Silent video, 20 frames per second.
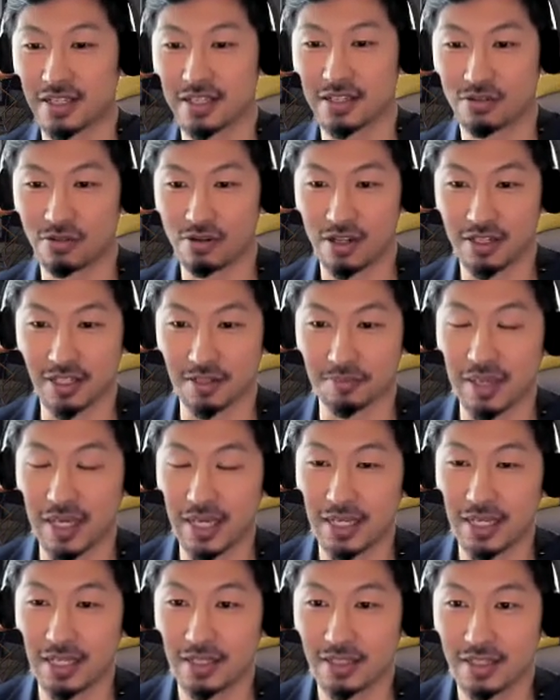in chronic
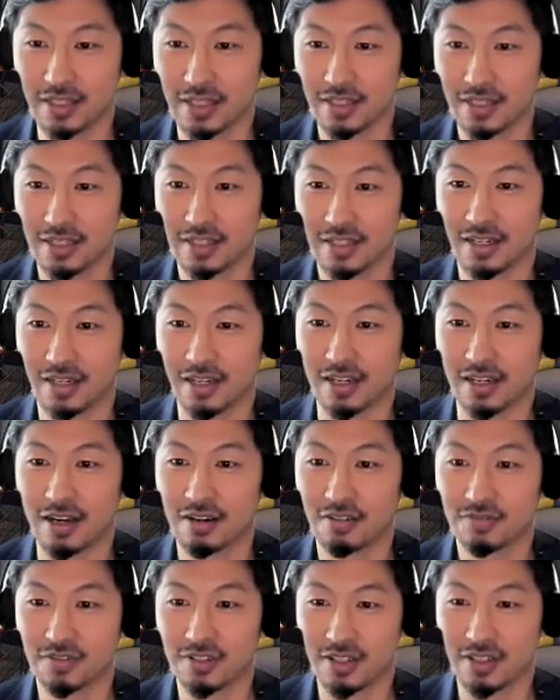pain. A
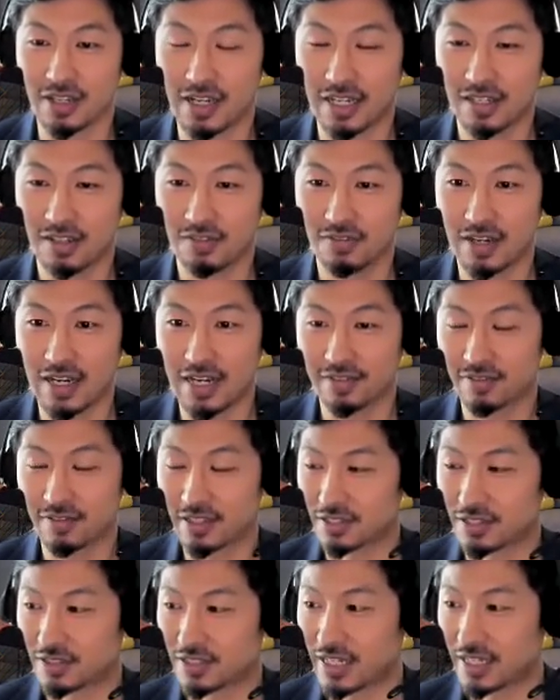lot of the high level
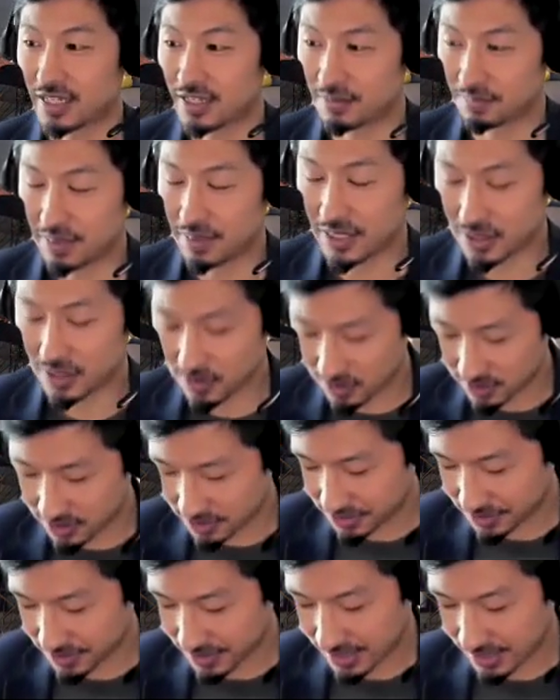athletes are taking
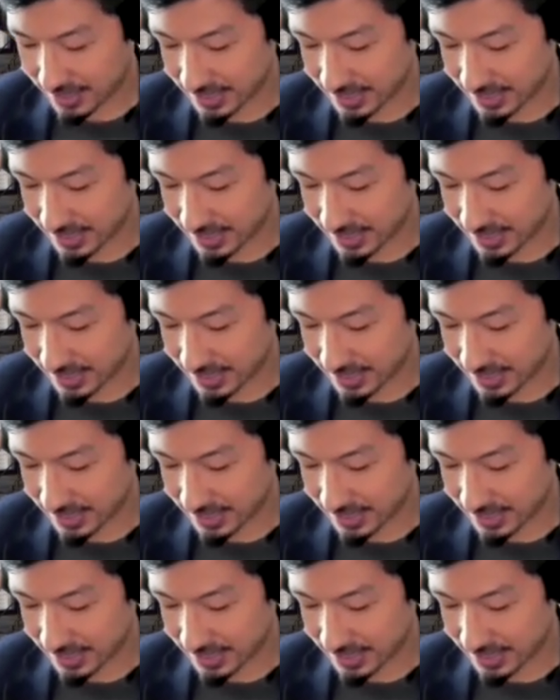painkillers.